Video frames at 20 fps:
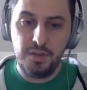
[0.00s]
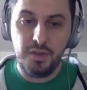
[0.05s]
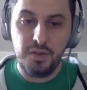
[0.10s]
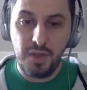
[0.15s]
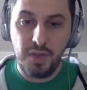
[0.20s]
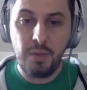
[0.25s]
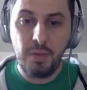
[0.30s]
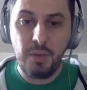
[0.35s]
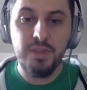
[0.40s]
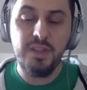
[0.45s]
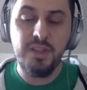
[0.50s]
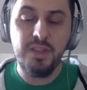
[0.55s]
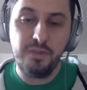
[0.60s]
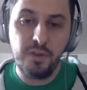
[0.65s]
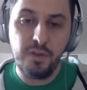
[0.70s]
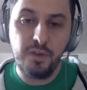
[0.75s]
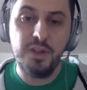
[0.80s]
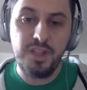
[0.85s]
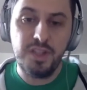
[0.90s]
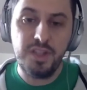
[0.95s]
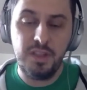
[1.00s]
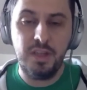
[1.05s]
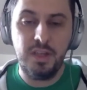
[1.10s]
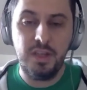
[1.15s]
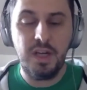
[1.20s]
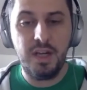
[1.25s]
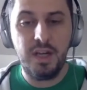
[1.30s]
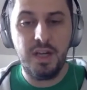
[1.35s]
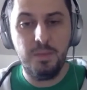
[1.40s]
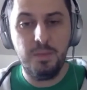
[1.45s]
so that was the first thing
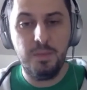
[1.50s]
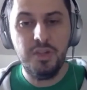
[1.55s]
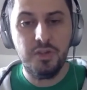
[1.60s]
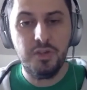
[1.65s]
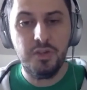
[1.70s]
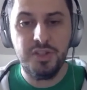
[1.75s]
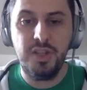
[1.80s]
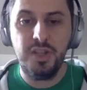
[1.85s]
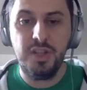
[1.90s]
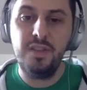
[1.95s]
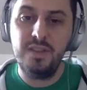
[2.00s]
that got him interested.